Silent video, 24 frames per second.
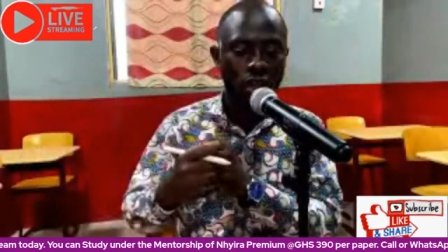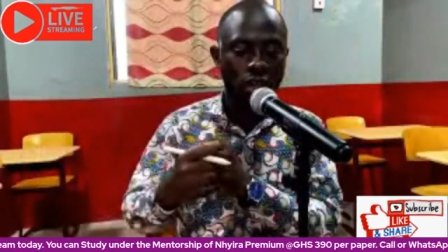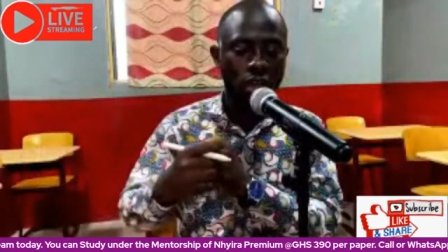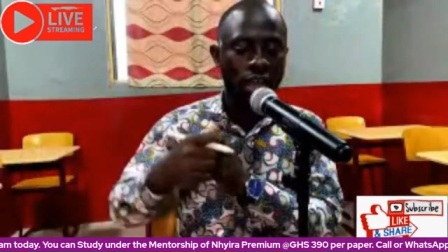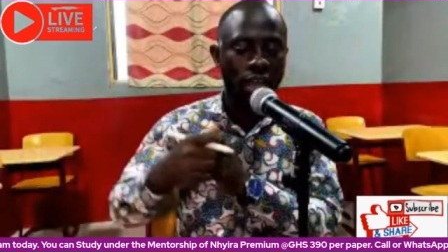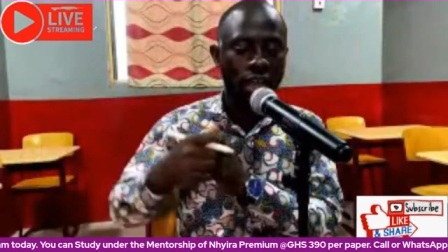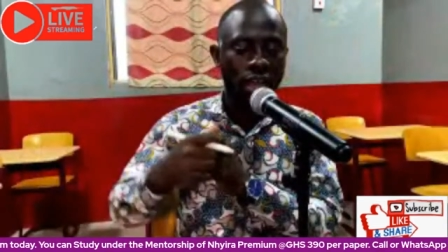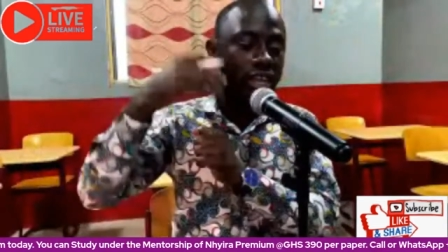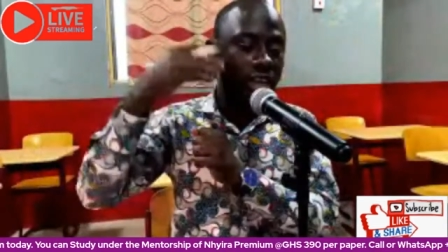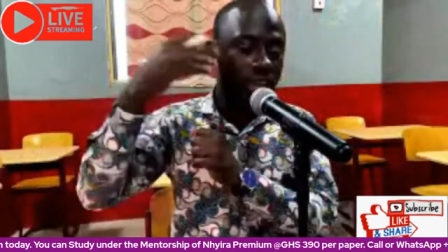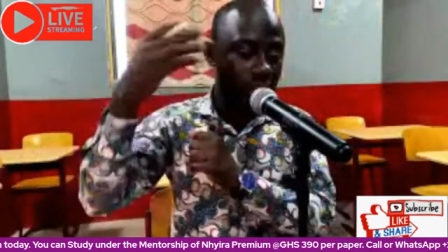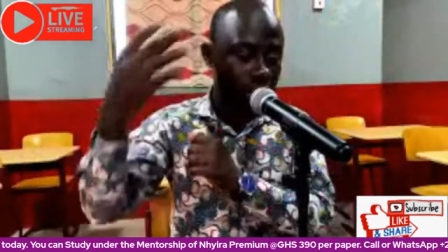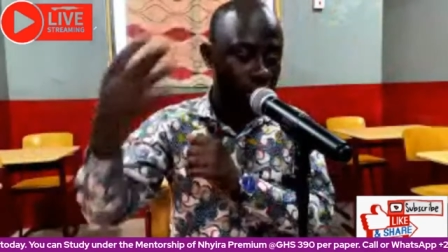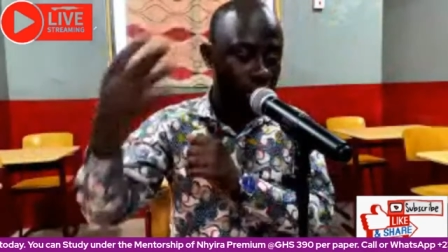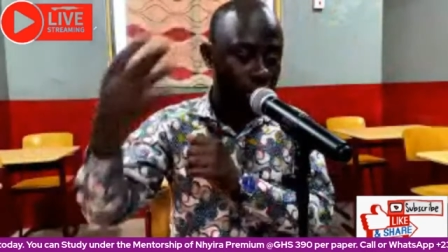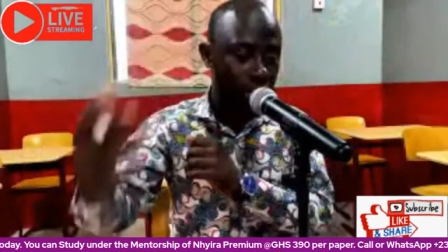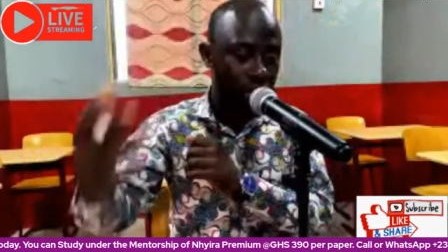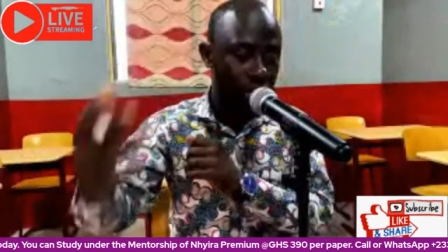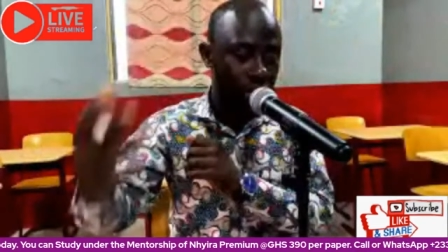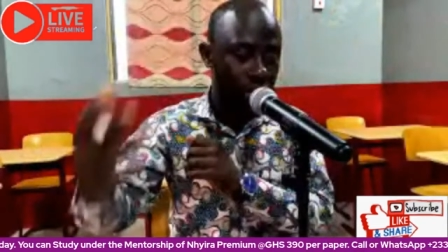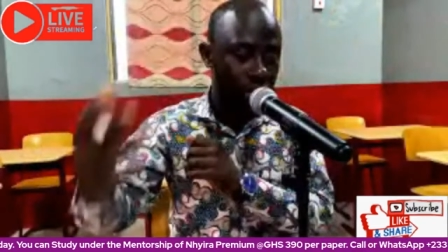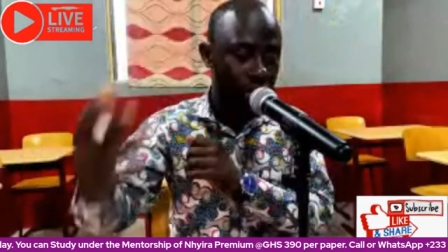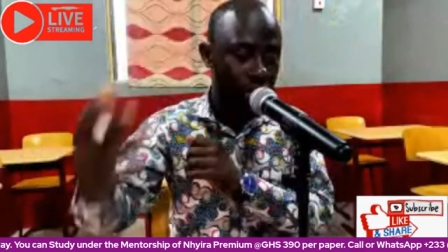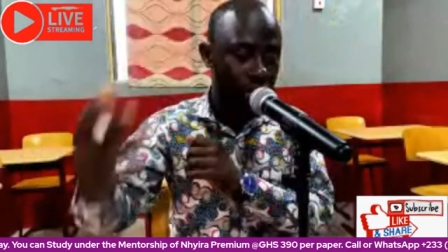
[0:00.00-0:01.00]
an
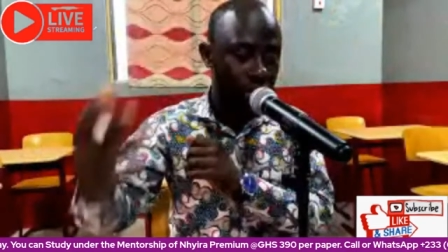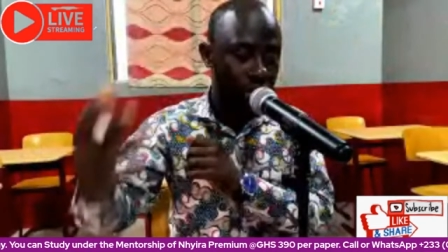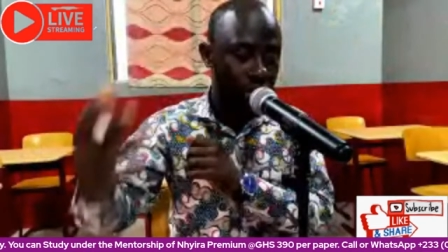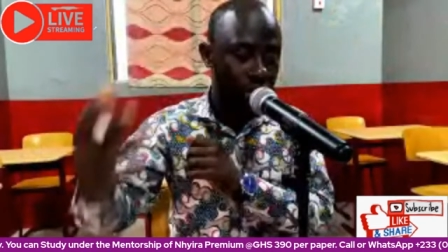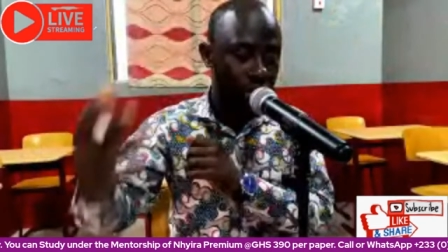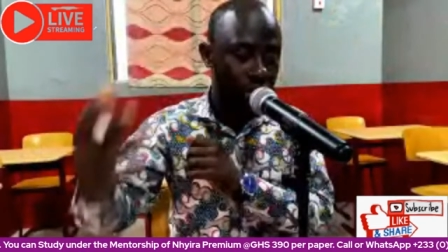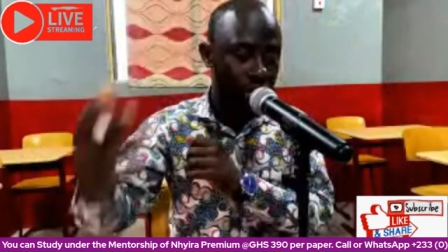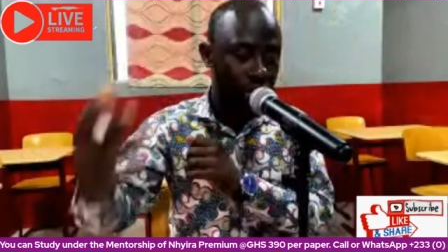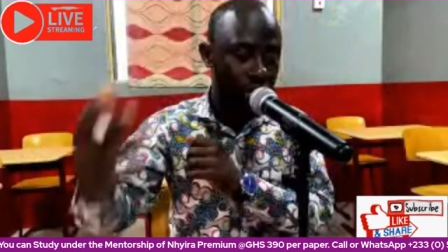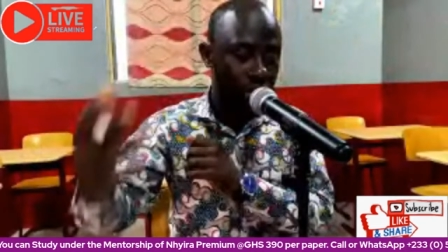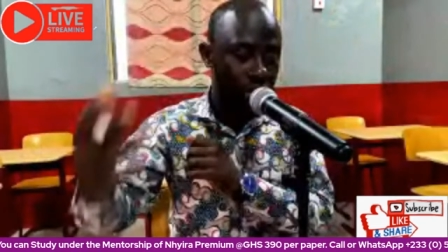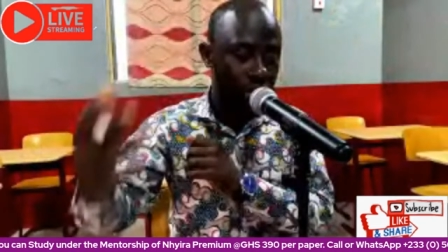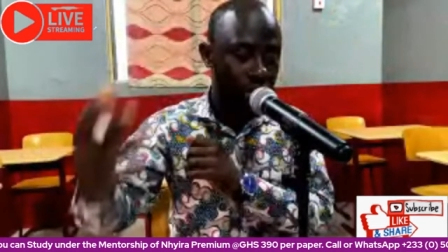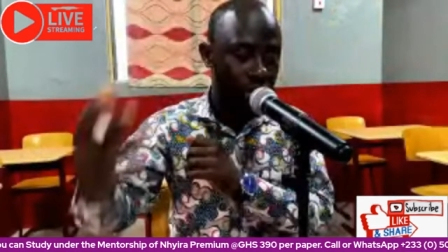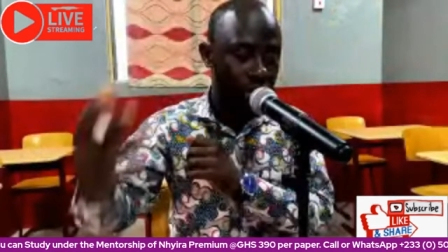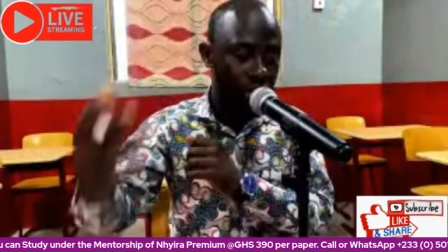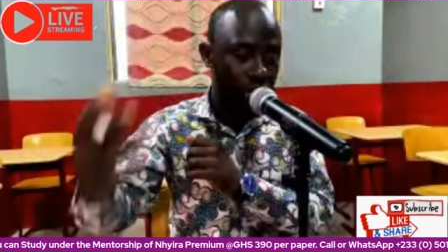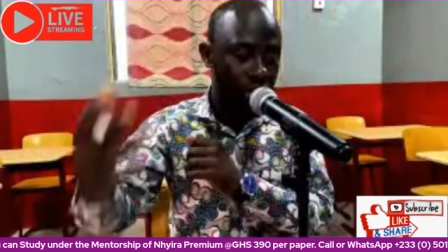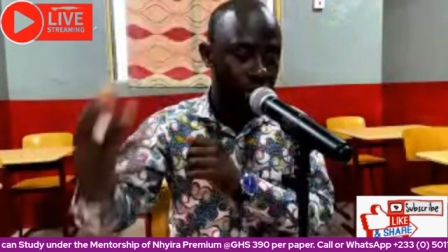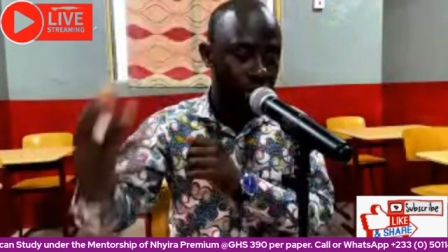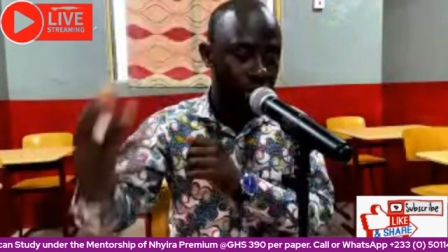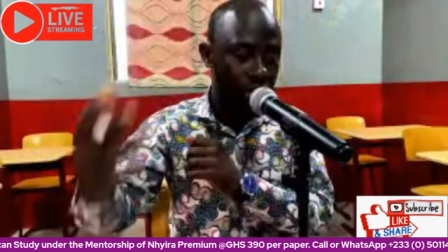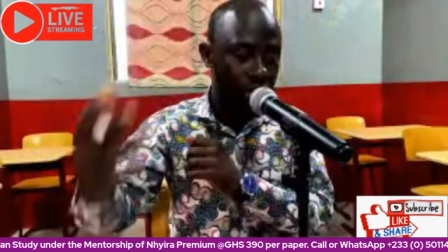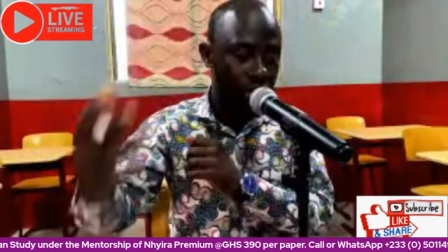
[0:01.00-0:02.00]
industry
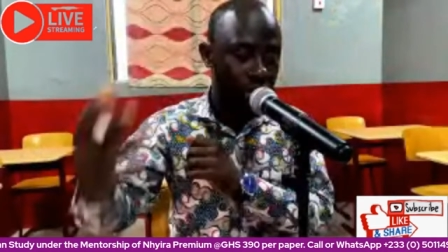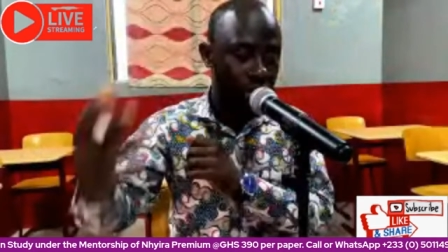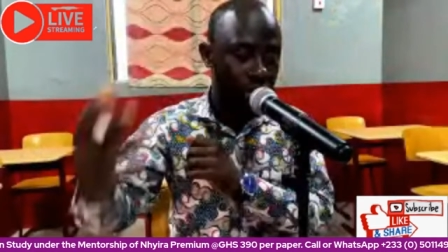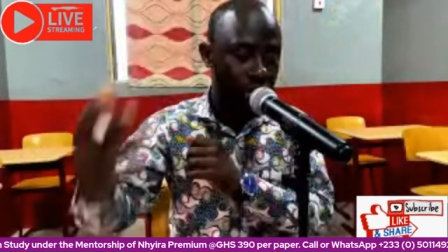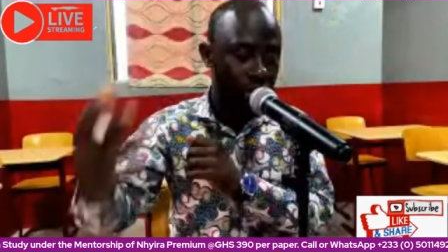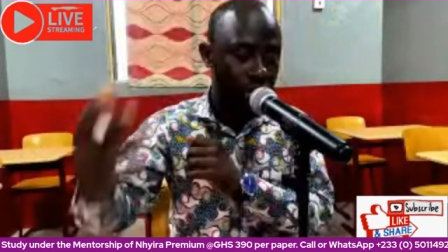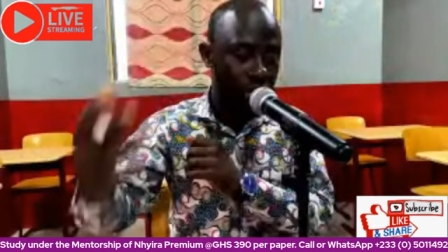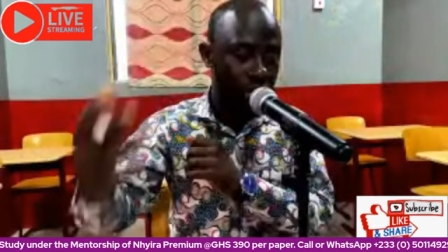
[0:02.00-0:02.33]
average. So,